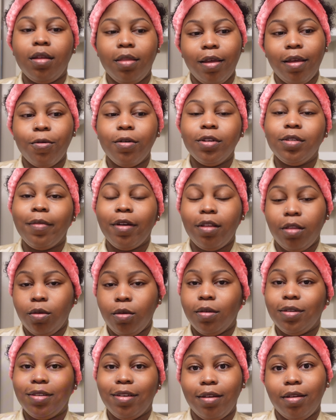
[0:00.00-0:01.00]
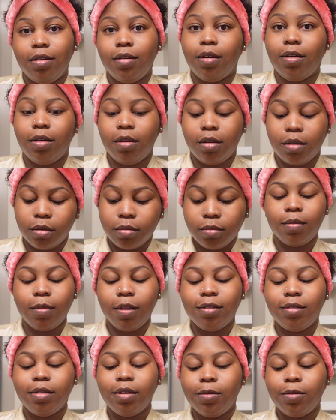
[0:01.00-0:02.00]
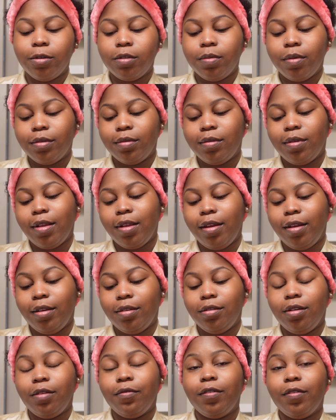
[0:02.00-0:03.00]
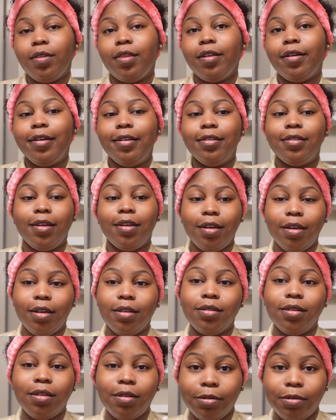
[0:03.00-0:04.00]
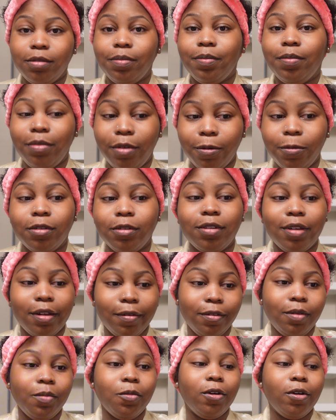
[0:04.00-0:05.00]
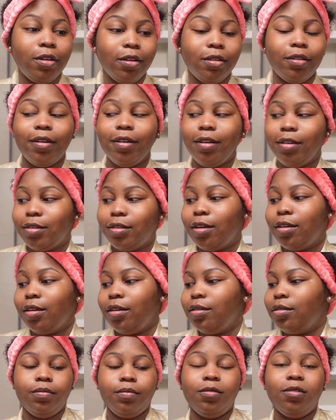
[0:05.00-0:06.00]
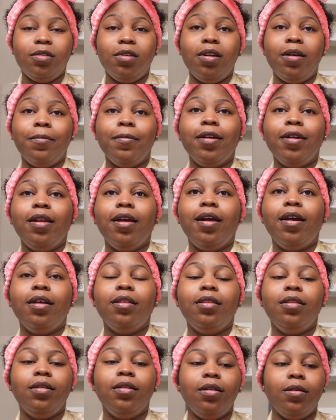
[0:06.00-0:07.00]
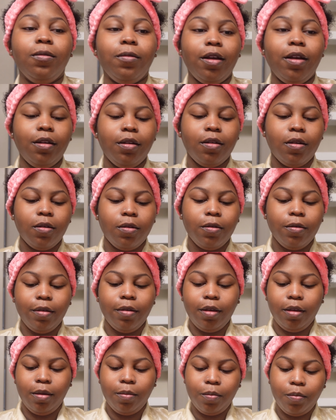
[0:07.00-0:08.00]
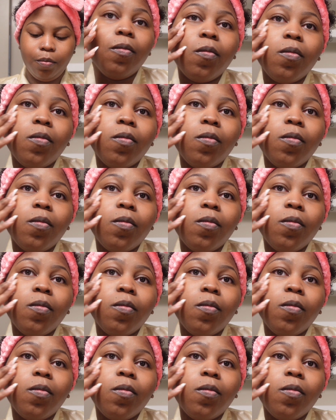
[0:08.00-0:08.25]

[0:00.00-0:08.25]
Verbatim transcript: That was my little TED talk. It said we're supposed to let it sit for 30 seconds. It was, it was definitely more than 30 seconds. So now we're gonna add the retinol cream.